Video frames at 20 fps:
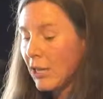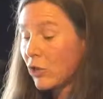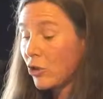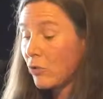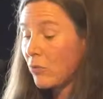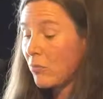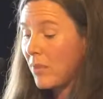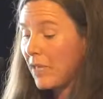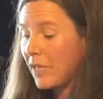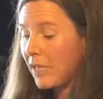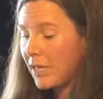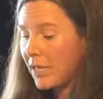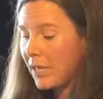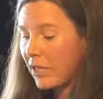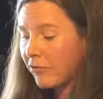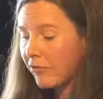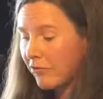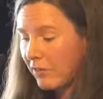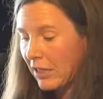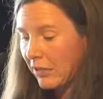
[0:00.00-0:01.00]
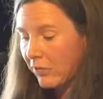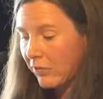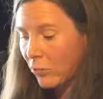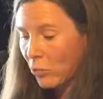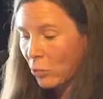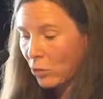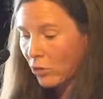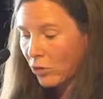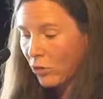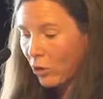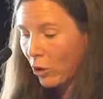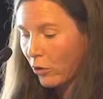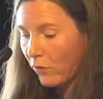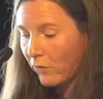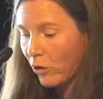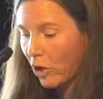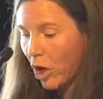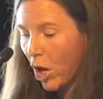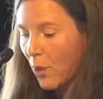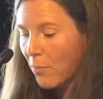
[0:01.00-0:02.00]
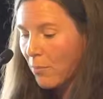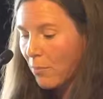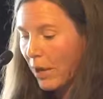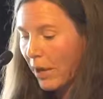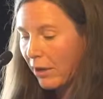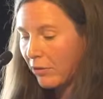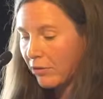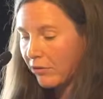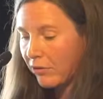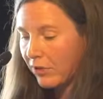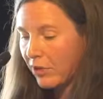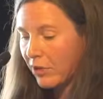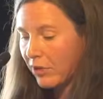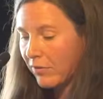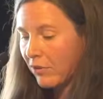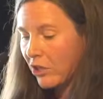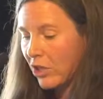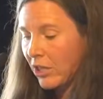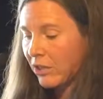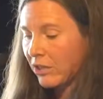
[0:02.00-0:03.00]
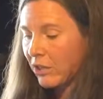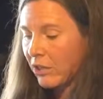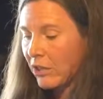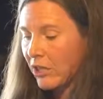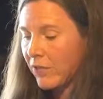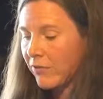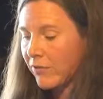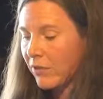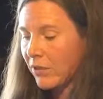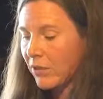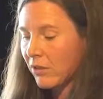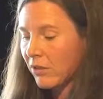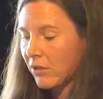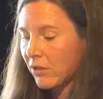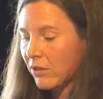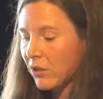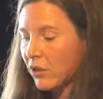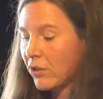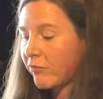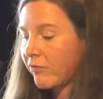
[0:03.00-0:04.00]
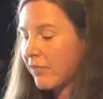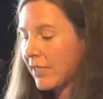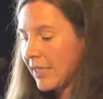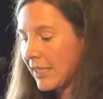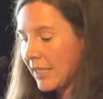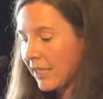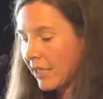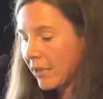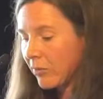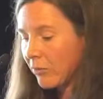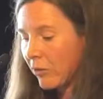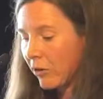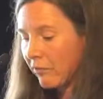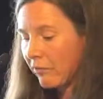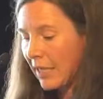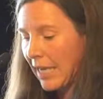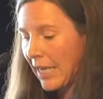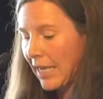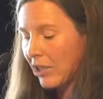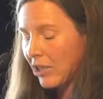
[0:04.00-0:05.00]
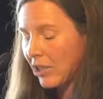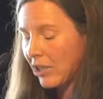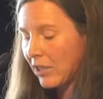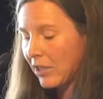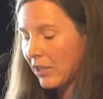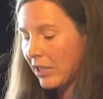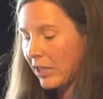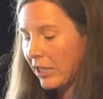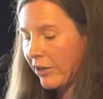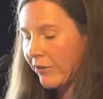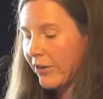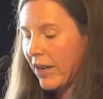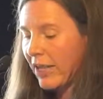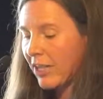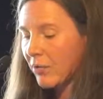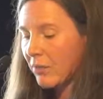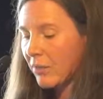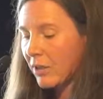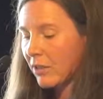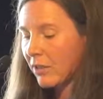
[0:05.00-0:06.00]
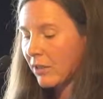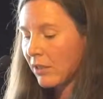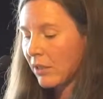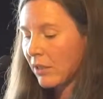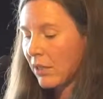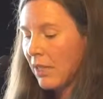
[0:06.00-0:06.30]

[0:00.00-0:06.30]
to mediate, reinforce or overcome boundaries of gender difference, to resist provocations and harassment,